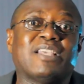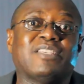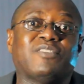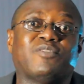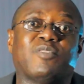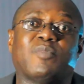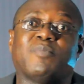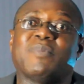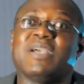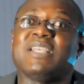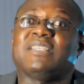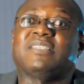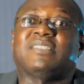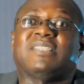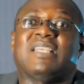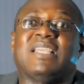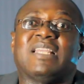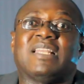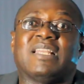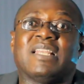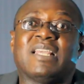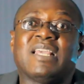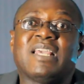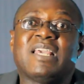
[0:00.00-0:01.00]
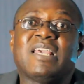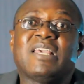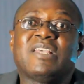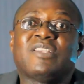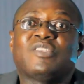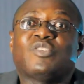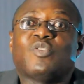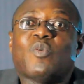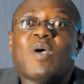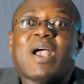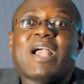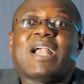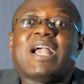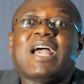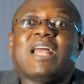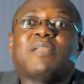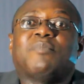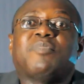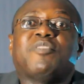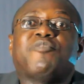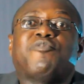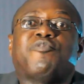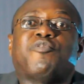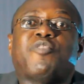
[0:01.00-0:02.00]
for my sin, so I can
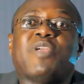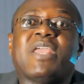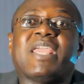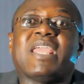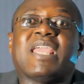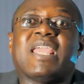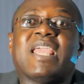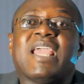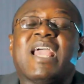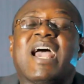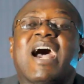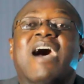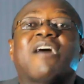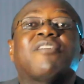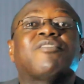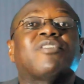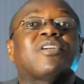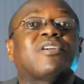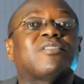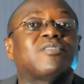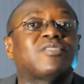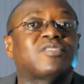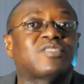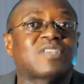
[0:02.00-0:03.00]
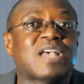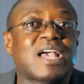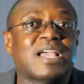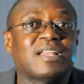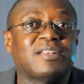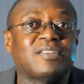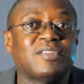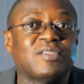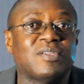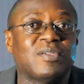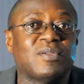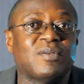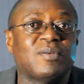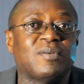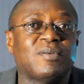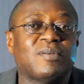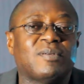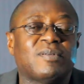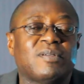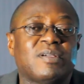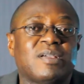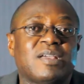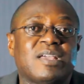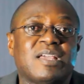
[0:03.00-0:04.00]
be free and reconciled to you.
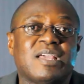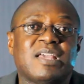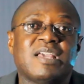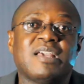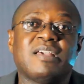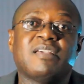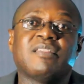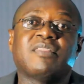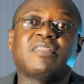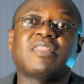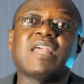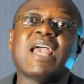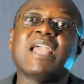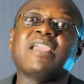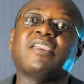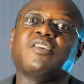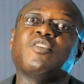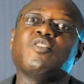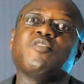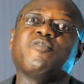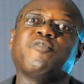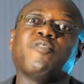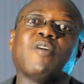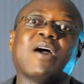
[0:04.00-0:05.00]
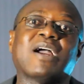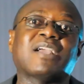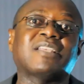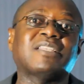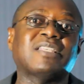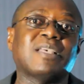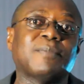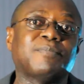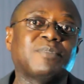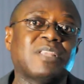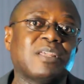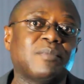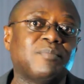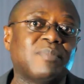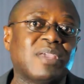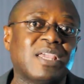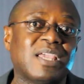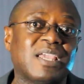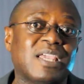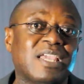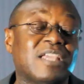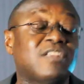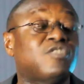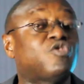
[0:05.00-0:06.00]
Thank you for accepting me
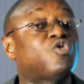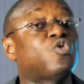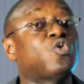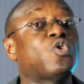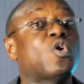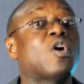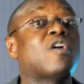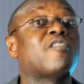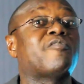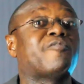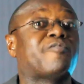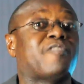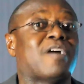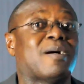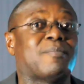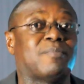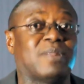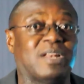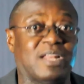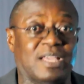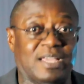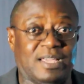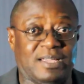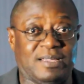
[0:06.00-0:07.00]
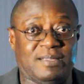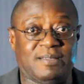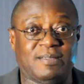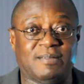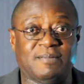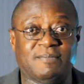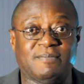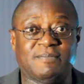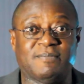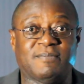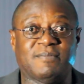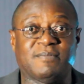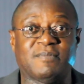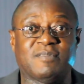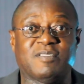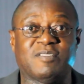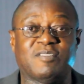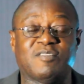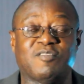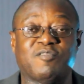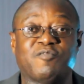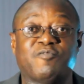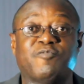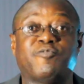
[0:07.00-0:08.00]
into your family.
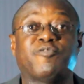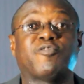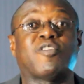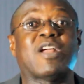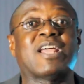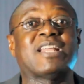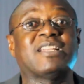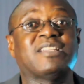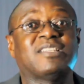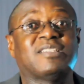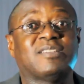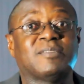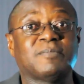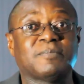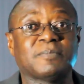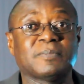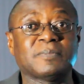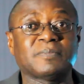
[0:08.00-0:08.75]
Friends,